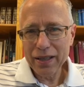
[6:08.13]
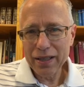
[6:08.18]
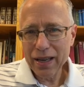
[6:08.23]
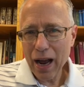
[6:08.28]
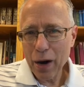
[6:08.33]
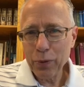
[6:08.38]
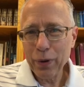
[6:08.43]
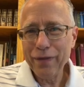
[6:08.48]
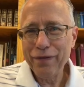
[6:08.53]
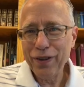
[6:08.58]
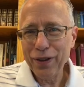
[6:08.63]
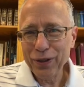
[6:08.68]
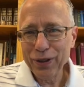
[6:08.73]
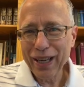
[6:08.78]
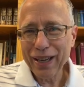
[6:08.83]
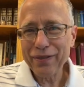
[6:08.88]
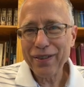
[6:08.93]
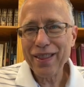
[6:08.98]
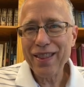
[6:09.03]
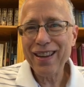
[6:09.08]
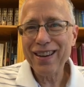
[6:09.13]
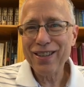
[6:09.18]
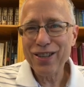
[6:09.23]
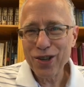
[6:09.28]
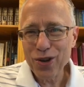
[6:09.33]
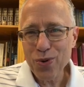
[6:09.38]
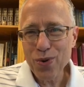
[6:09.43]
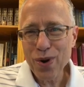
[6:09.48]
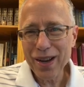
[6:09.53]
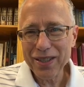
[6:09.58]
not revealed everything
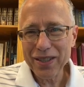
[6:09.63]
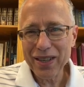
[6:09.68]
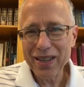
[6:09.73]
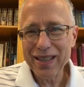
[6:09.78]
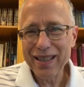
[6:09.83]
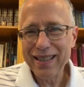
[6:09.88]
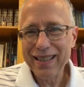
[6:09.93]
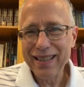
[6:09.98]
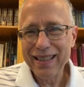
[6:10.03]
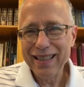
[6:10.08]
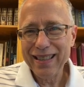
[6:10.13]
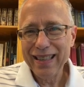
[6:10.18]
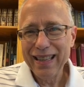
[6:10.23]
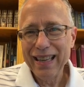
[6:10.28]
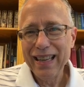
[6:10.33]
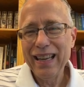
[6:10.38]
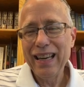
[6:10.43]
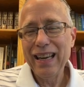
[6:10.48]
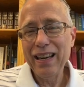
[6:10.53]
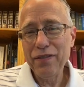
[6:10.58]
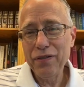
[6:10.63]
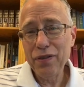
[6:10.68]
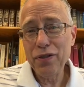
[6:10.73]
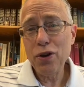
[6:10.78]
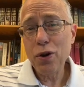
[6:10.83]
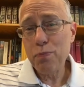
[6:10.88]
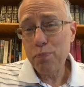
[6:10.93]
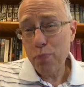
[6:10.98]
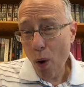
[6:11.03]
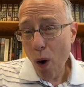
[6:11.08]
to us, even though
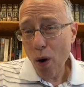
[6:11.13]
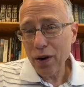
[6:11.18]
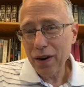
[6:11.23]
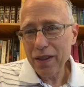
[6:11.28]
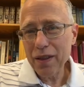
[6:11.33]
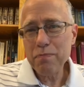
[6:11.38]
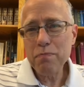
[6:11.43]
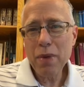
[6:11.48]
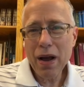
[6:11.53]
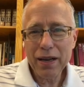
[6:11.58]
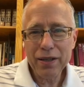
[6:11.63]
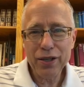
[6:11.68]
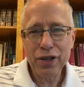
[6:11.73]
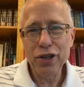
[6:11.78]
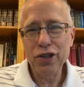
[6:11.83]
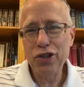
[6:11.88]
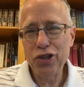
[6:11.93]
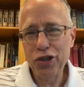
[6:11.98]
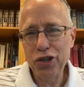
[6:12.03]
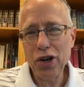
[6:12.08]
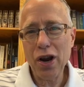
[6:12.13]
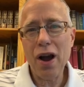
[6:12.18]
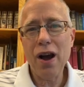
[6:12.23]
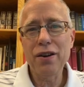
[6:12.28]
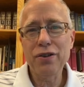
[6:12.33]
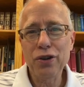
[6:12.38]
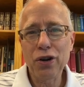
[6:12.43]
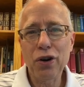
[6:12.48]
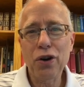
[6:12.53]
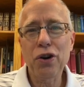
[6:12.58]
part of the message John
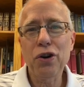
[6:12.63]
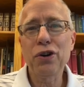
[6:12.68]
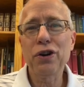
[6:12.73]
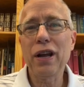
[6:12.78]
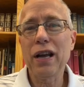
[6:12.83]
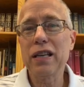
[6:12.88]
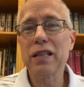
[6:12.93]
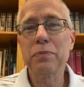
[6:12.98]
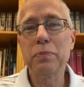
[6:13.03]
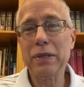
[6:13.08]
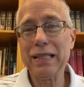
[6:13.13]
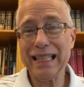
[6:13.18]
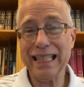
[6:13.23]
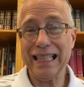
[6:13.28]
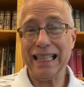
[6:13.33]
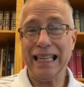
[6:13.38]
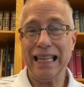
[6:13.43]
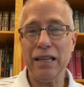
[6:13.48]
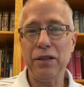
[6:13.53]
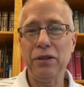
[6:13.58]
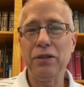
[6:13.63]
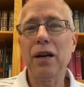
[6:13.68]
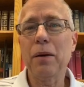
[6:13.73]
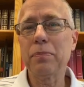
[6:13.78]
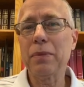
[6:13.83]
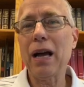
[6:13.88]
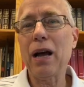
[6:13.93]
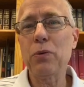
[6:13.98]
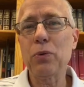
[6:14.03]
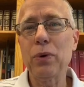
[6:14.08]
heard has been sealed up,
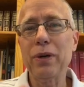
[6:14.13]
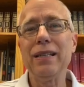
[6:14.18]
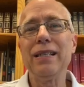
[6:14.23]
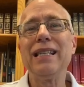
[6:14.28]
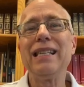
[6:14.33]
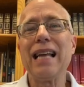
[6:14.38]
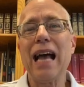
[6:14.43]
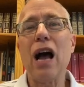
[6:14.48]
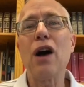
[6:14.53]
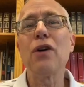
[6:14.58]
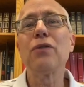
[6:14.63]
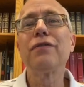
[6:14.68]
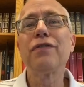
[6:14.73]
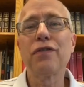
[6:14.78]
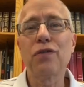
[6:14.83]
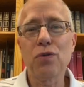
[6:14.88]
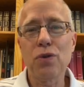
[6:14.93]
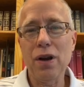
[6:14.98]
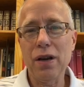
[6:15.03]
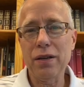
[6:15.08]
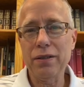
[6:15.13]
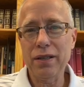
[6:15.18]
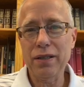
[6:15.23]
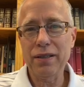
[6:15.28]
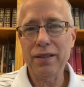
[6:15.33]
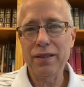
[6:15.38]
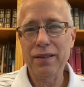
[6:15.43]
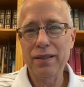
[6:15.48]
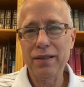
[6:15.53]
not written down for us,